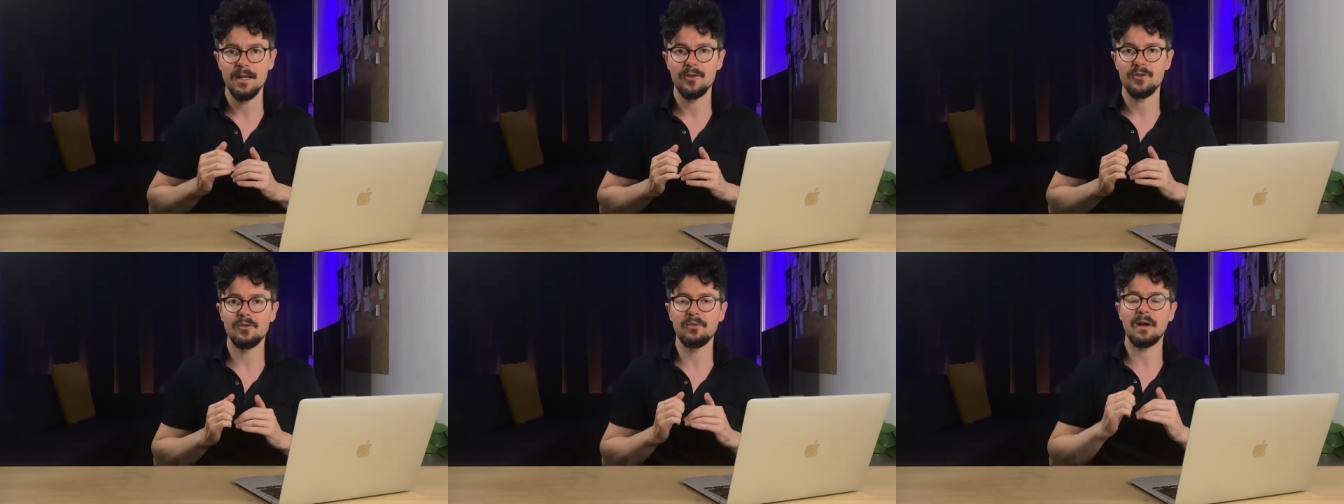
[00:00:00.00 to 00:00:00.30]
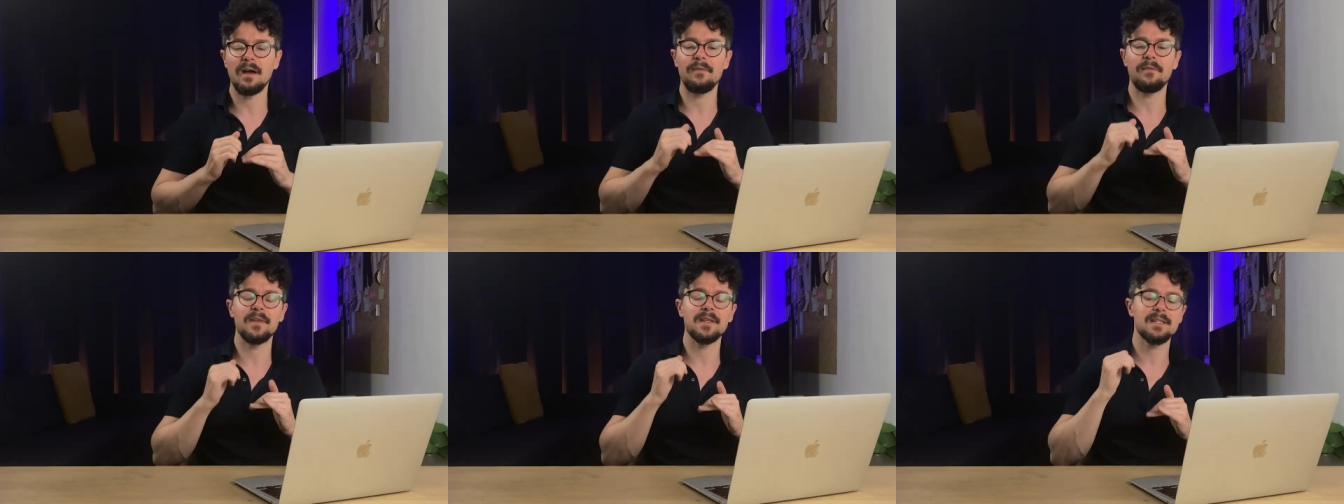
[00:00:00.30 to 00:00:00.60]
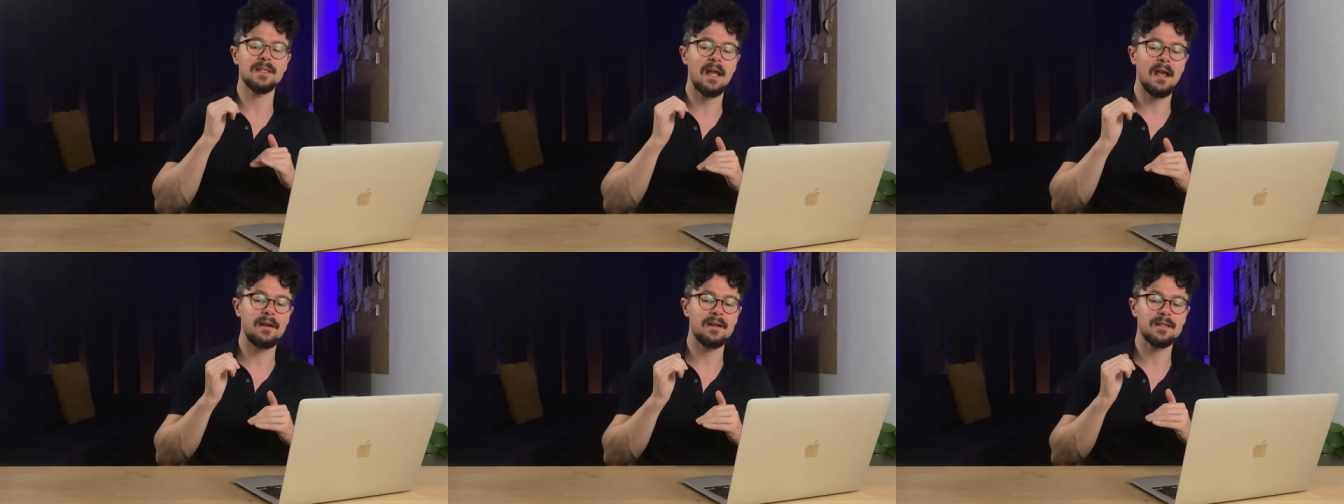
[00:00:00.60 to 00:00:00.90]
you have
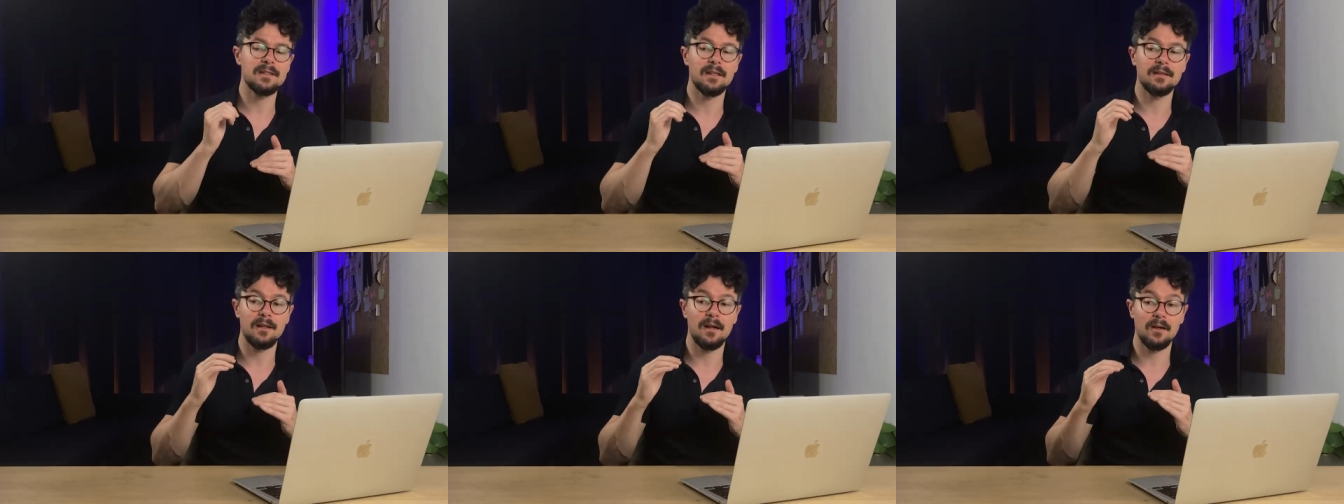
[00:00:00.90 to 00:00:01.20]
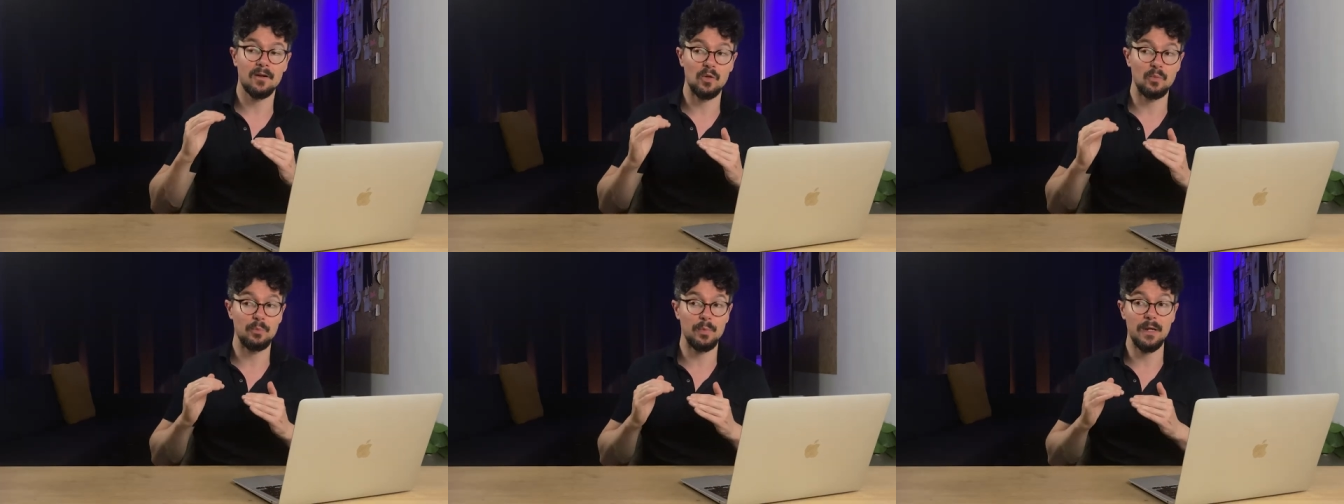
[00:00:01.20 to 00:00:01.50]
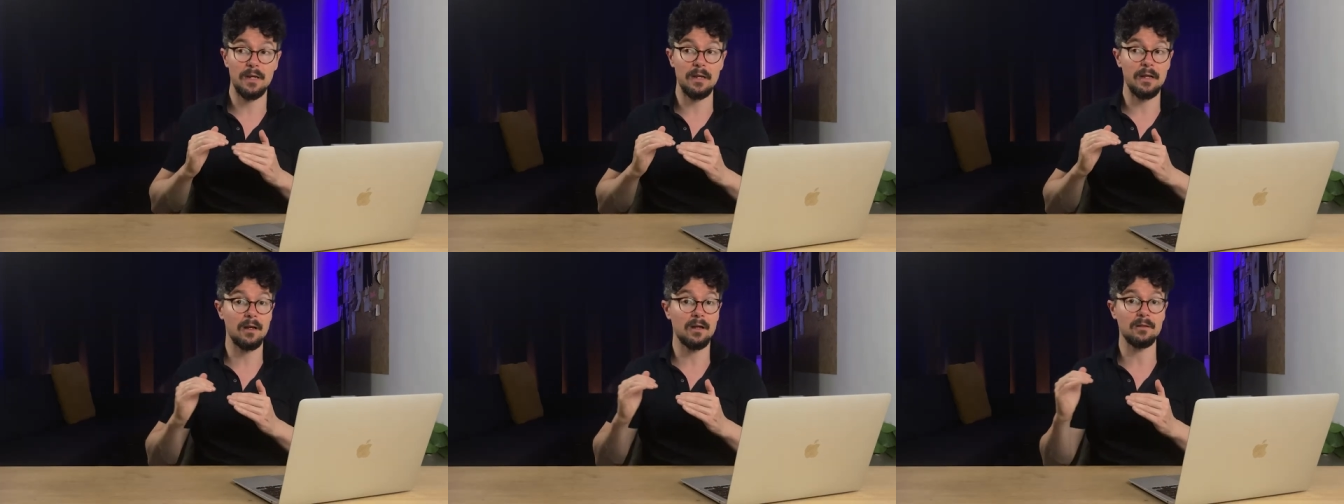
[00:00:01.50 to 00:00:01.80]
designers that are
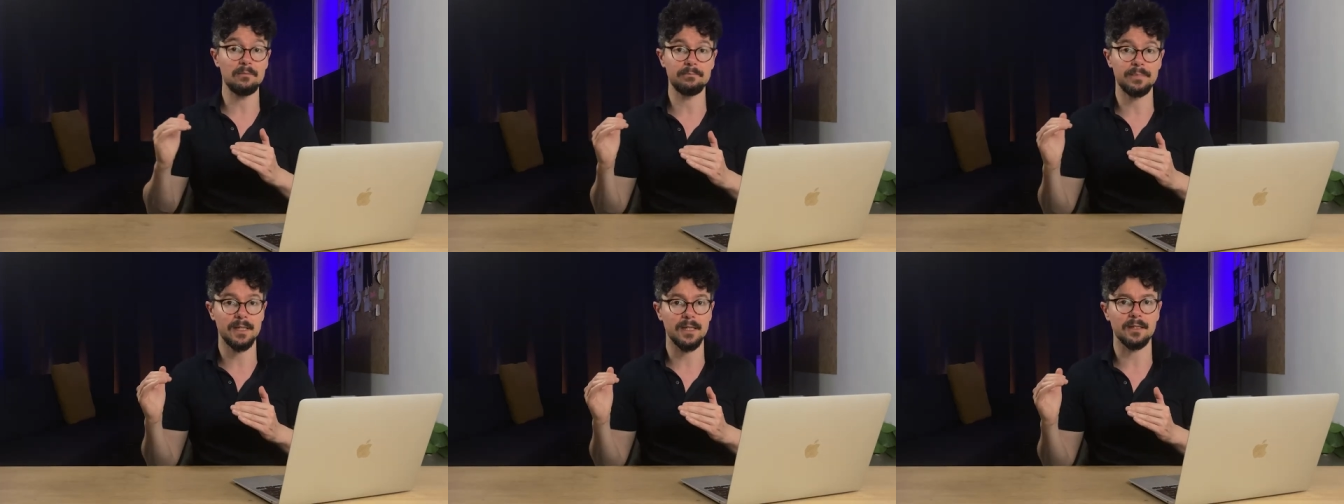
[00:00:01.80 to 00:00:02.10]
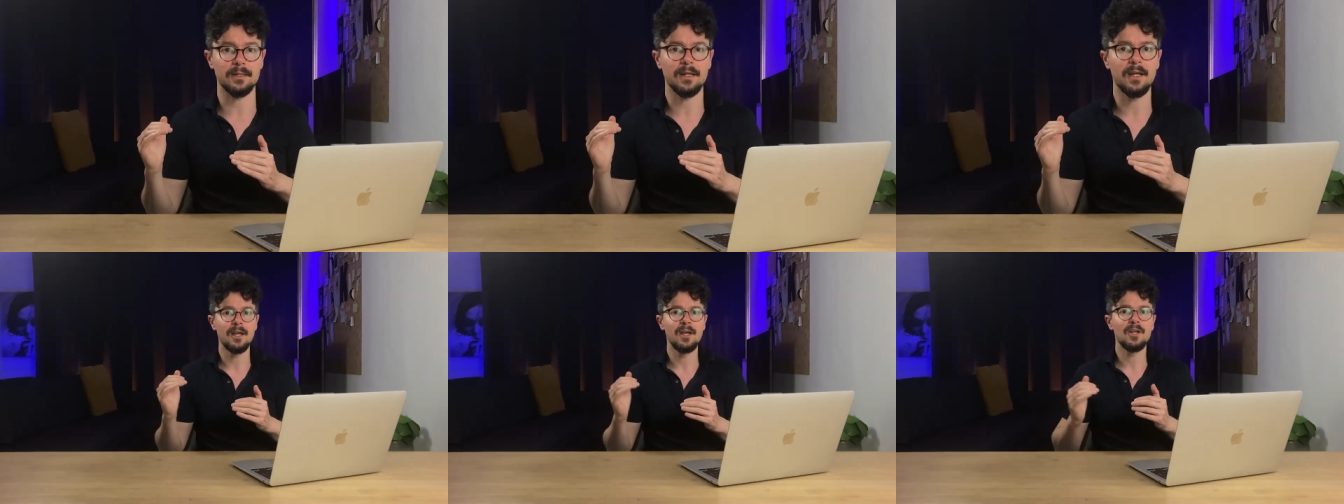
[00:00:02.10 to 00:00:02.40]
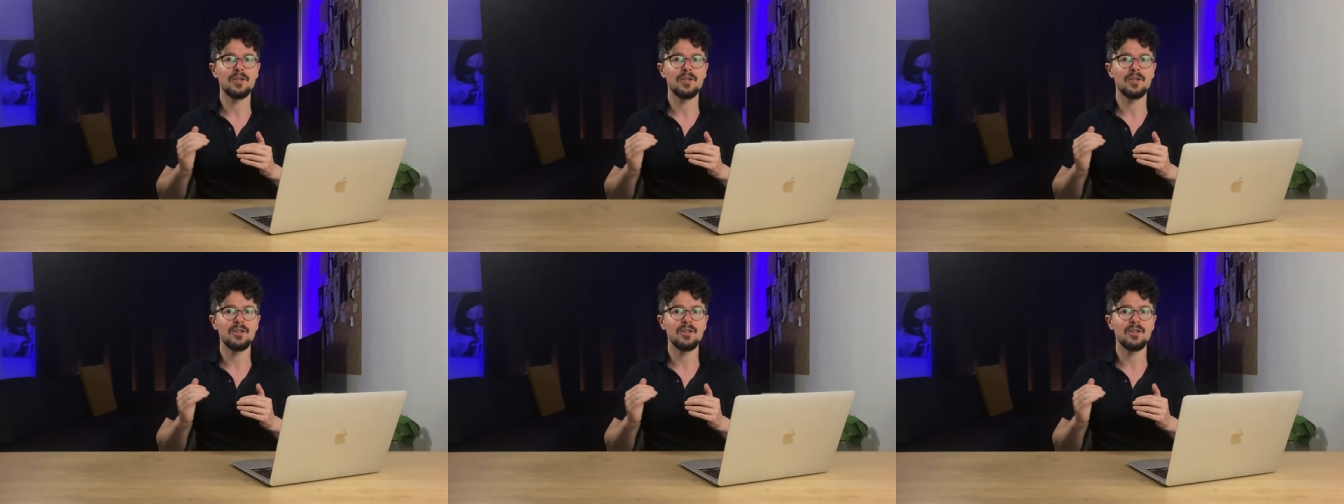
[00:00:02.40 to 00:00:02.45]
completely incompetent